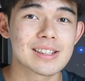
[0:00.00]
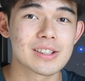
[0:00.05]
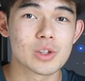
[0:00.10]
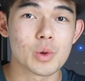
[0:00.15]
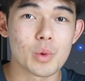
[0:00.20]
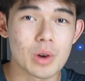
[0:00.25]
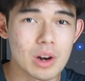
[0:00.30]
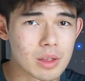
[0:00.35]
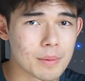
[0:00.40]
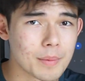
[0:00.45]
to
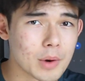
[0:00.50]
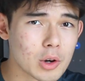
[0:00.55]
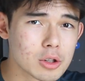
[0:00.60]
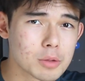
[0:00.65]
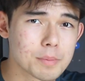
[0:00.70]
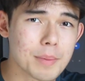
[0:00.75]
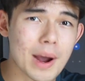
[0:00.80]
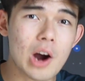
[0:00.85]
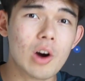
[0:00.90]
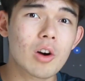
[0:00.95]
one of the most
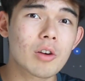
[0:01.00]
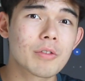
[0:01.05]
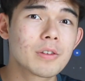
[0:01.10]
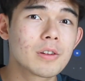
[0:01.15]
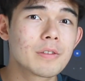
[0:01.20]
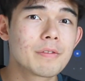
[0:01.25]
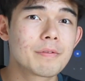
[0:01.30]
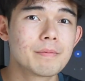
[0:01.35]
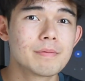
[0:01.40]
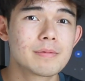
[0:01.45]

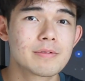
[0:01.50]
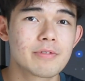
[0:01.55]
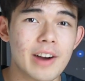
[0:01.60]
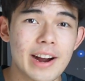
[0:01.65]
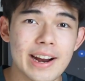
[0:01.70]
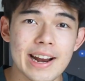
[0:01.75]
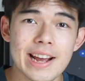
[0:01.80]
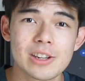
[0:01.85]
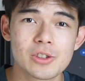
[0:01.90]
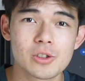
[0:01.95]
powerful
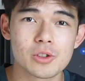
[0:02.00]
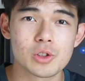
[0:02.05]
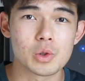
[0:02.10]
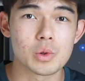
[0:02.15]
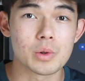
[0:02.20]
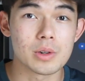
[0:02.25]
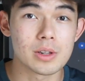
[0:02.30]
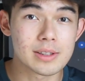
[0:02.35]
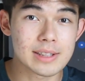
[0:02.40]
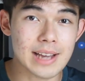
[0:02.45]
financial
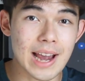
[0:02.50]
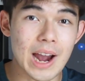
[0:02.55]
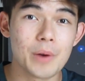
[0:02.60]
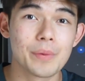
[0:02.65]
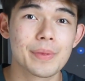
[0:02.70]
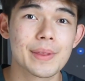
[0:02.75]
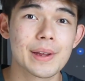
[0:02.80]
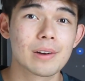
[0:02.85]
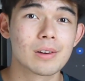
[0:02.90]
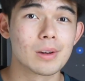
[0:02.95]
tools out
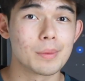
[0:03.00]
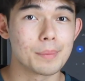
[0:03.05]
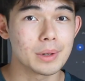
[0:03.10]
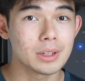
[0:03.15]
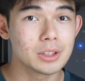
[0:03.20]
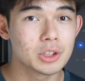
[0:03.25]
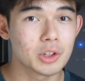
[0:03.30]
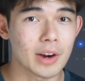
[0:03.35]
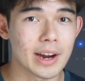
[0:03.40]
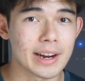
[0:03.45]
there to
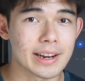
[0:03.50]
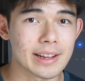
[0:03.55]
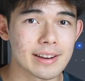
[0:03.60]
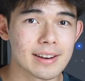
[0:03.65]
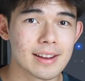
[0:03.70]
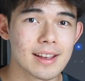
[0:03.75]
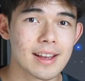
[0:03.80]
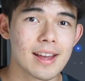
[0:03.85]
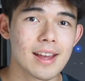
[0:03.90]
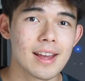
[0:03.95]
build credit,
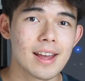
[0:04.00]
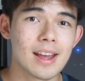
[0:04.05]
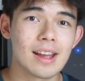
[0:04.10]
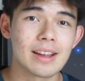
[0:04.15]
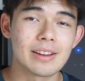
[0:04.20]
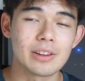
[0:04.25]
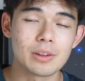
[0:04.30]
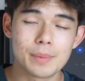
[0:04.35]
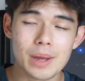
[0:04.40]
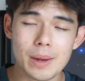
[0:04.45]
and
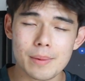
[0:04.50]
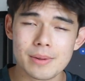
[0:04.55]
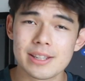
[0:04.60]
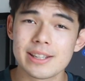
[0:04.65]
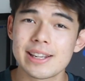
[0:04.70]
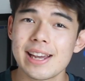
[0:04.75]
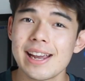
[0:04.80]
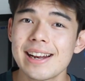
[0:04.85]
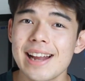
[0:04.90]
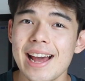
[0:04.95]
you'll be able to
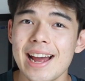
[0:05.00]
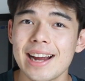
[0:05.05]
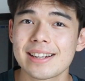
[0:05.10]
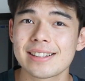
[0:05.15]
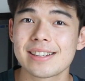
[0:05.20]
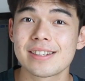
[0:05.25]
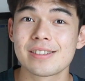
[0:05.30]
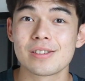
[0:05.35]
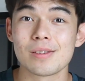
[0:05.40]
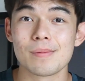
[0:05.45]
gain
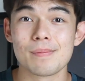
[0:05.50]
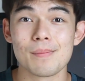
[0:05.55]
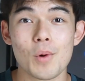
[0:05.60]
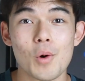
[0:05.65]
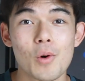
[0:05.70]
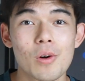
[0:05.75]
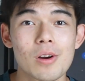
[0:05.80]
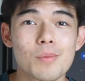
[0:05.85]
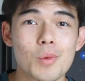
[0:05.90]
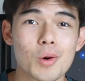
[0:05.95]
access to
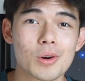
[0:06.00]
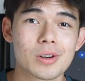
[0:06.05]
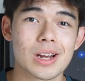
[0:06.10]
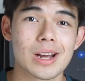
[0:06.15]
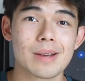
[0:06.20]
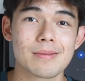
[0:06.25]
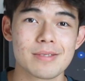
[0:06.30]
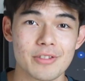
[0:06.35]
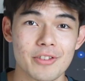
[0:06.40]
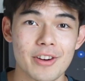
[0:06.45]
more and more
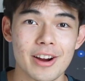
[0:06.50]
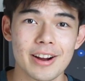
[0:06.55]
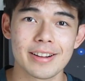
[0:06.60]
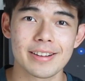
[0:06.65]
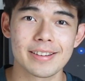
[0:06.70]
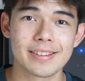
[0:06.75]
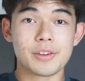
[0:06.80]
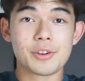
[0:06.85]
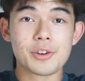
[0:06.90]
types of credit.